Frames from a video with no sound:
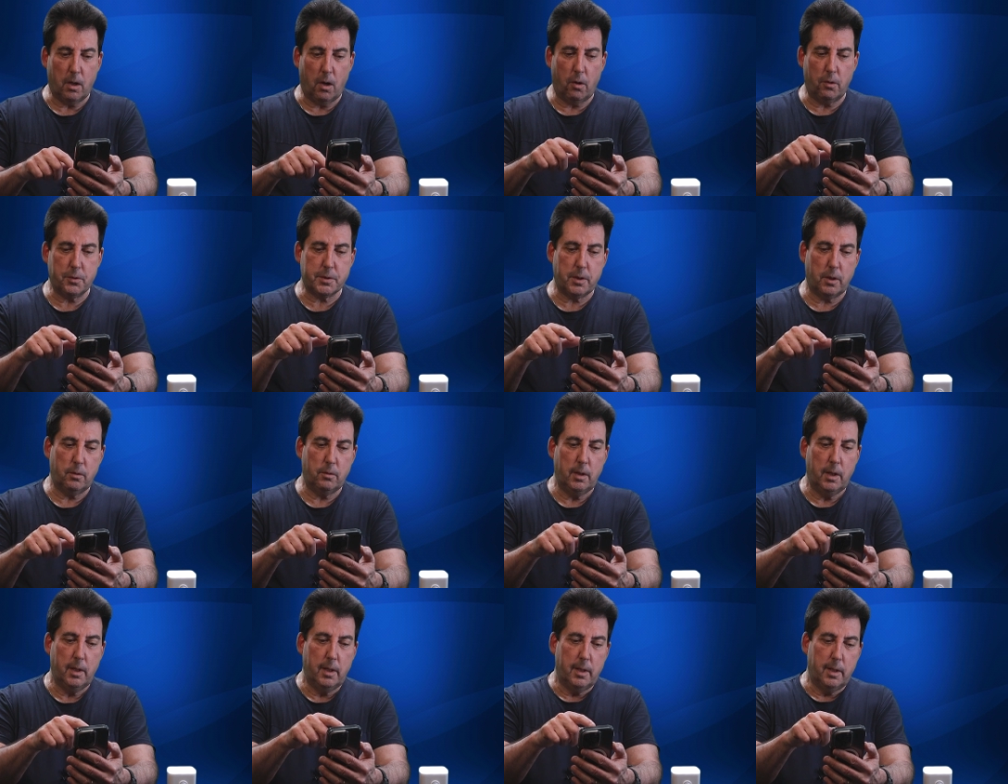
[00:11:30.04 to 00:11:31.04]
Also,
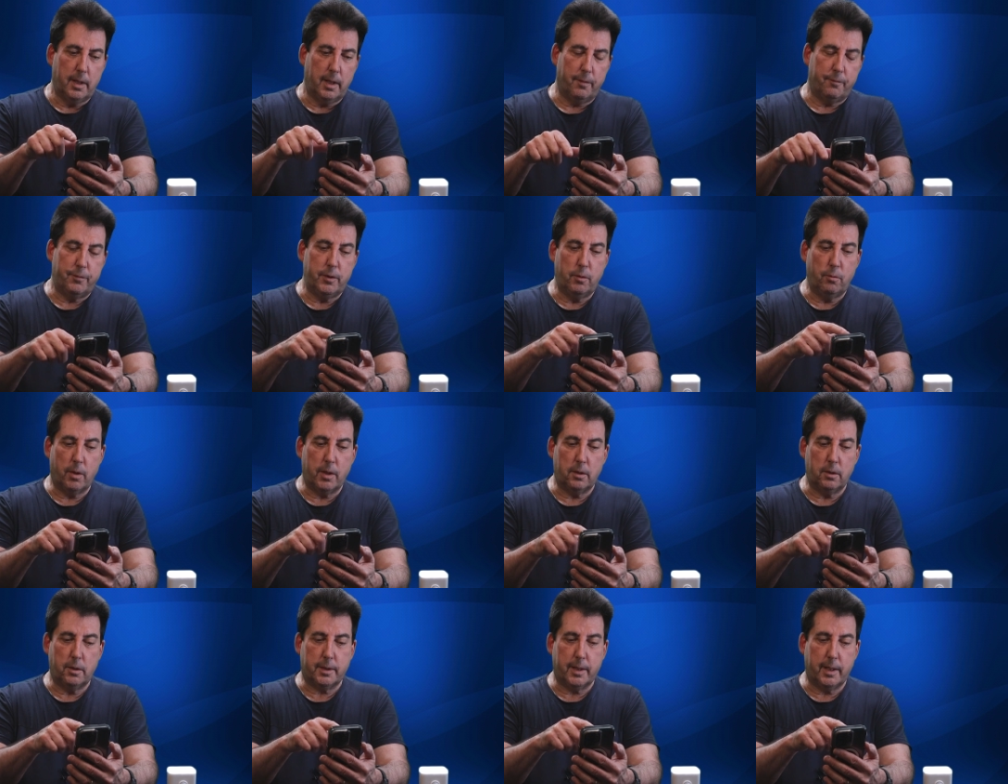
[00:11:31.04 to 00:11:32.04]
if you want
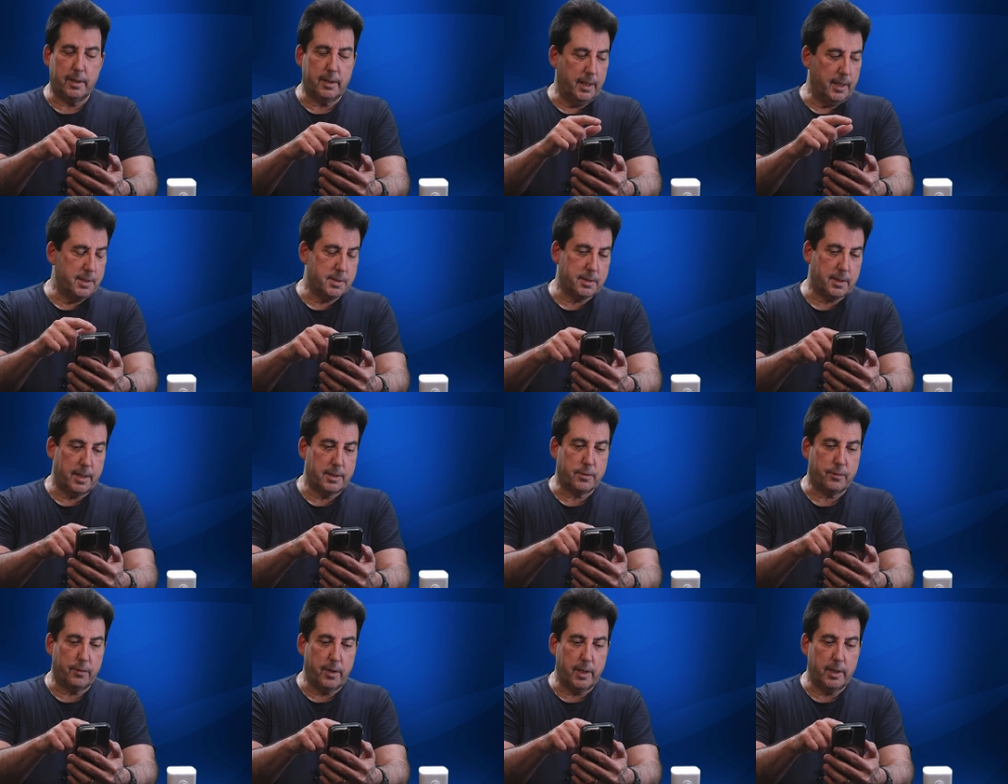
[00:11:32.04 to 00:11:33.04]
to look at
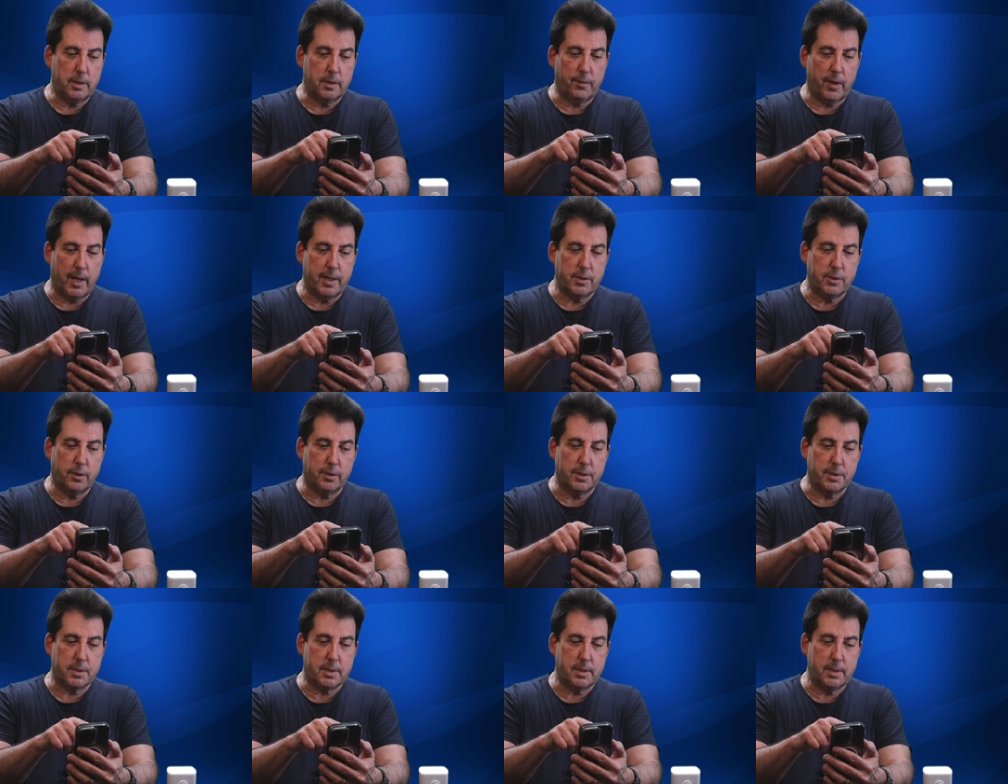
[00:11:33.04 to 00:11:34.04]
insights for any device, you
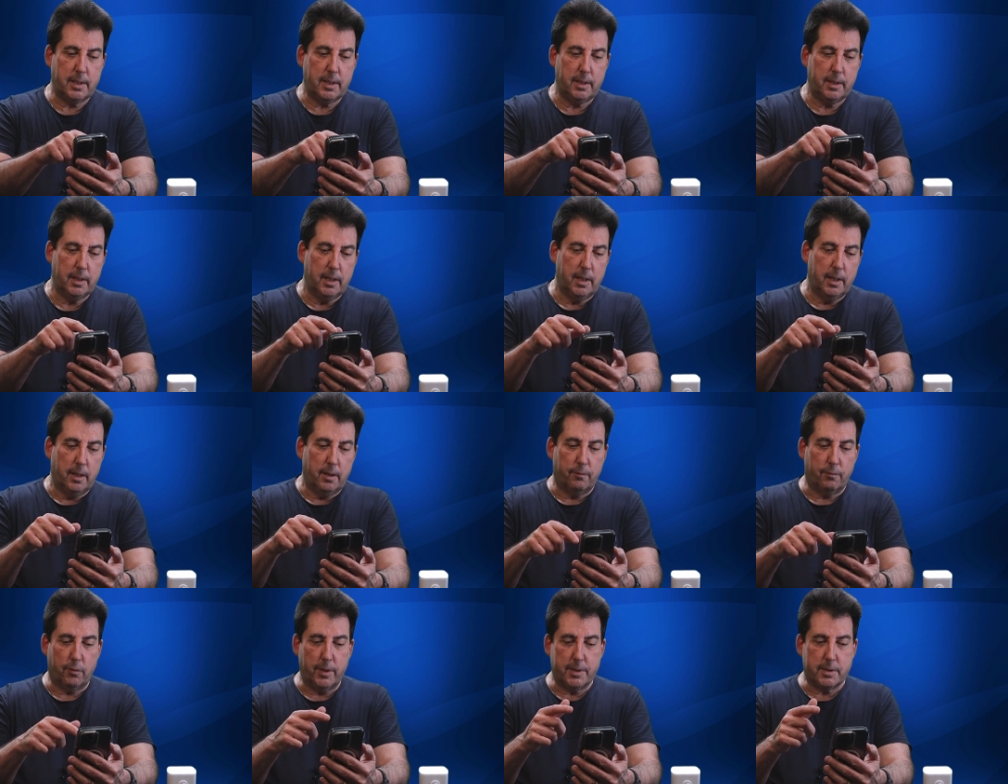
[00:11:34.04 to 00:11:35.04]
can see,
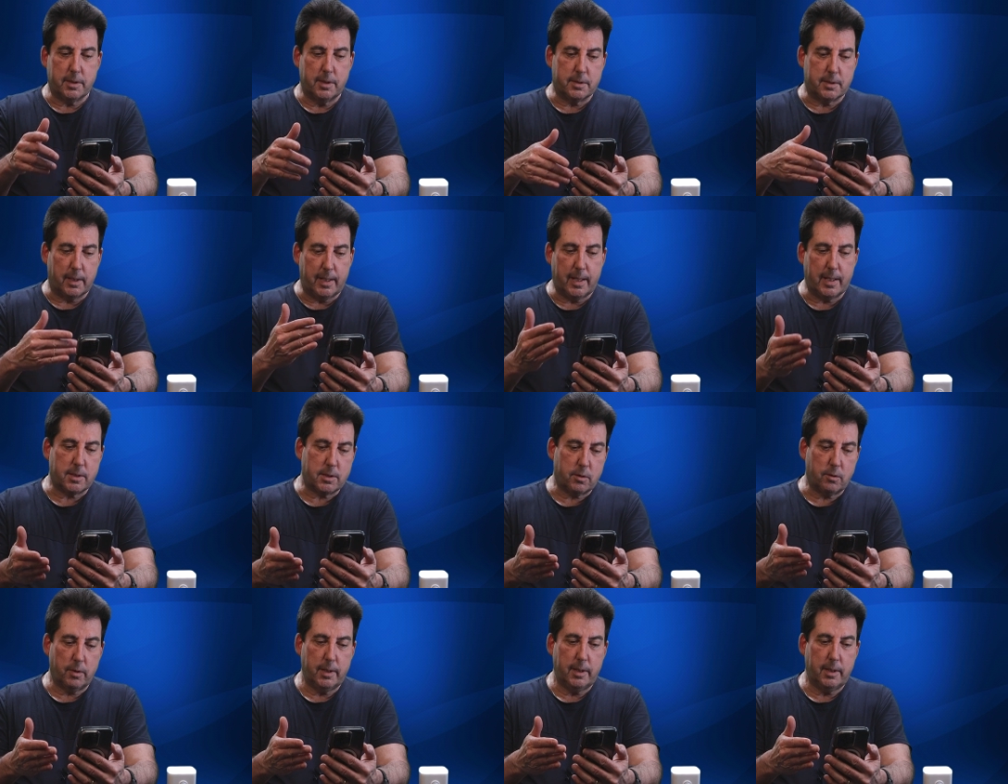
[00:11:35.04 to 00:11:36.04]
for instance, a
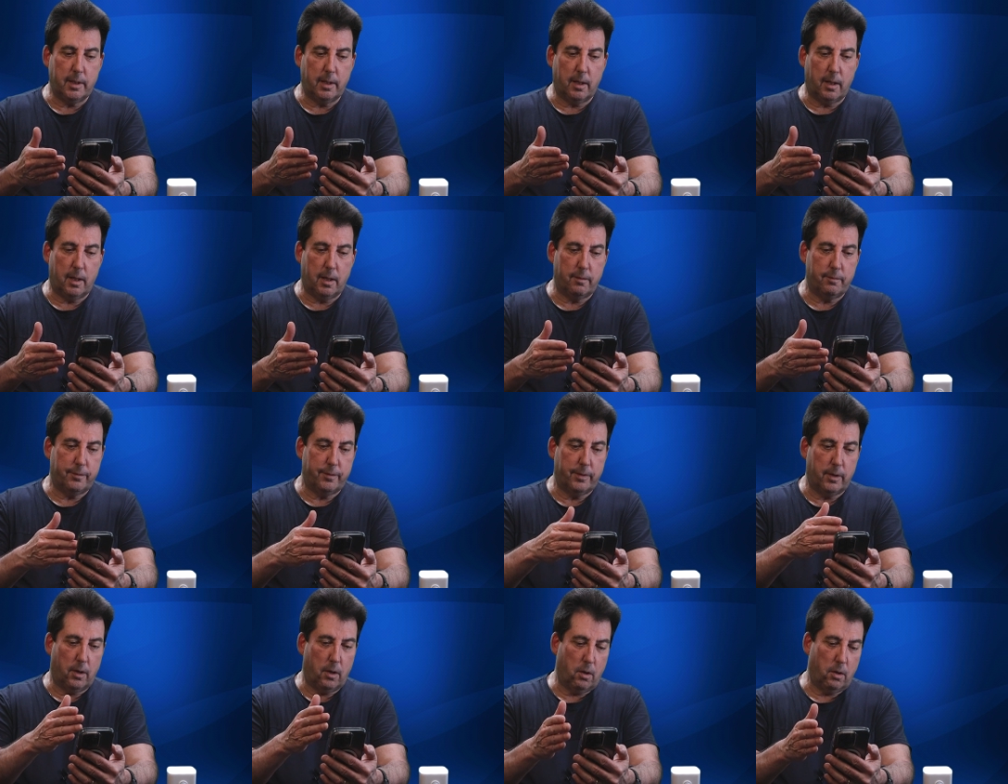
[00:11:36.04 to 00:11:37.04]
history of
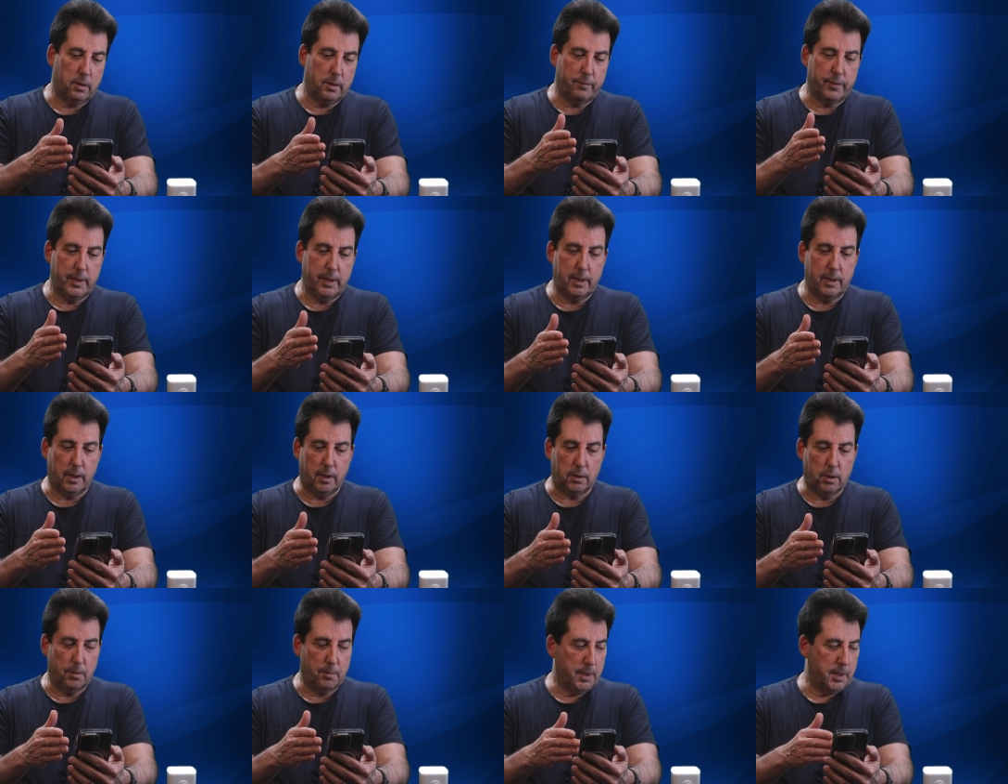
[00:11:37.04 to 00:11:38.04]
all of the
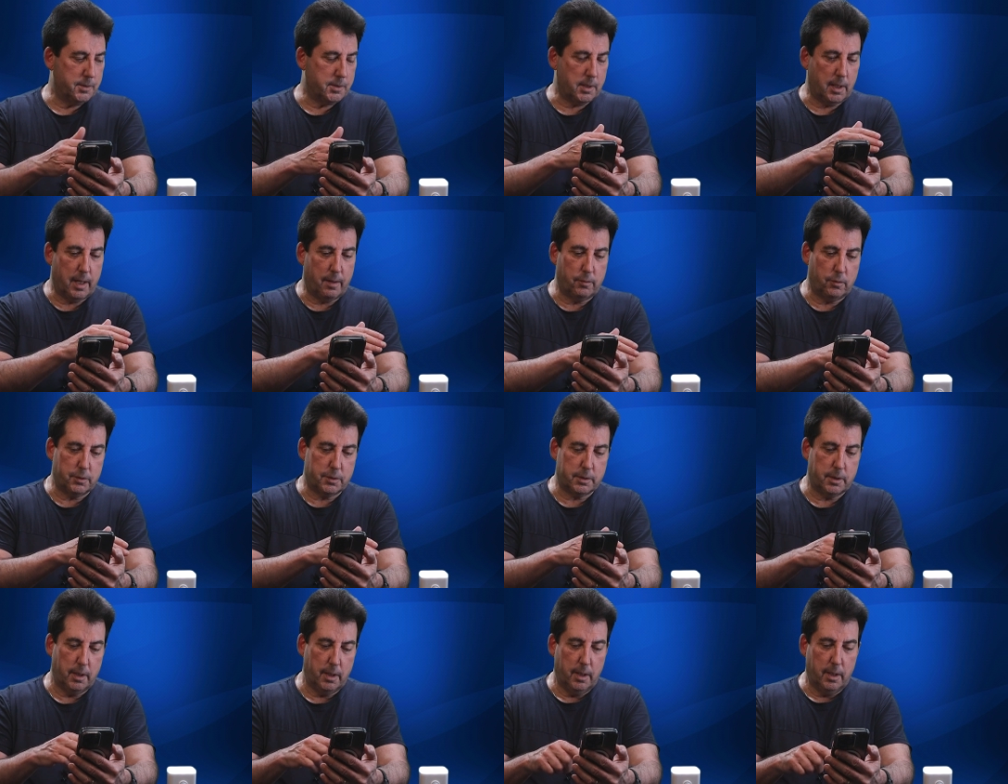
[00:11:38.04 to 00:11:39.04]
illuminance
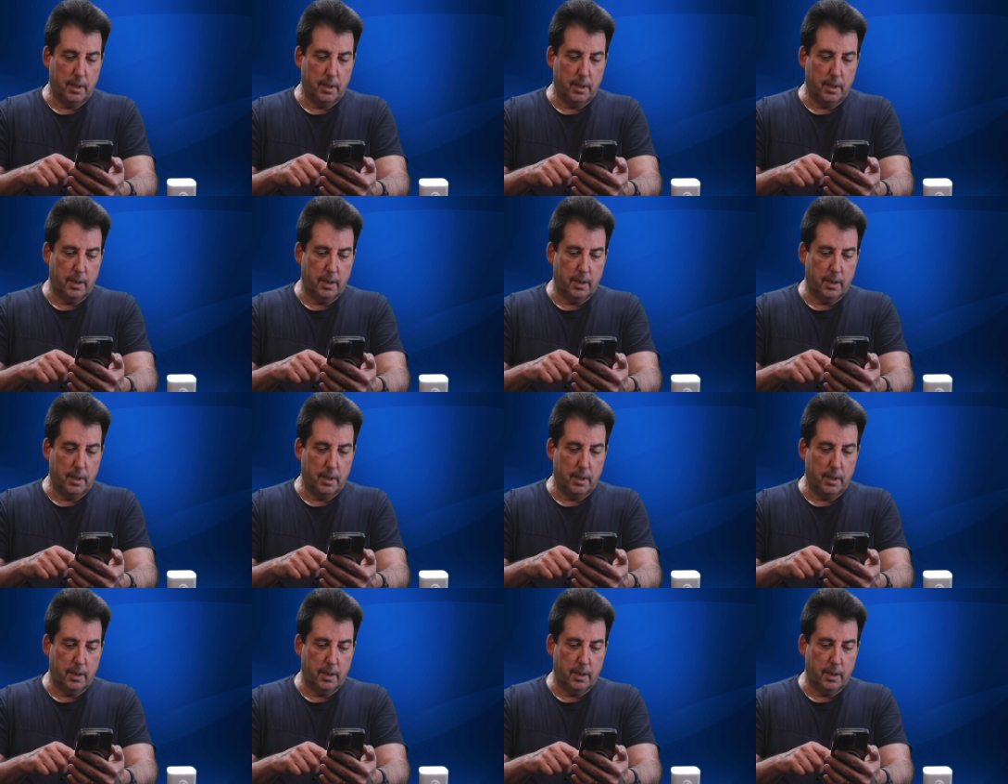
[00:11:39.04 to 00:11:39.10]
levels.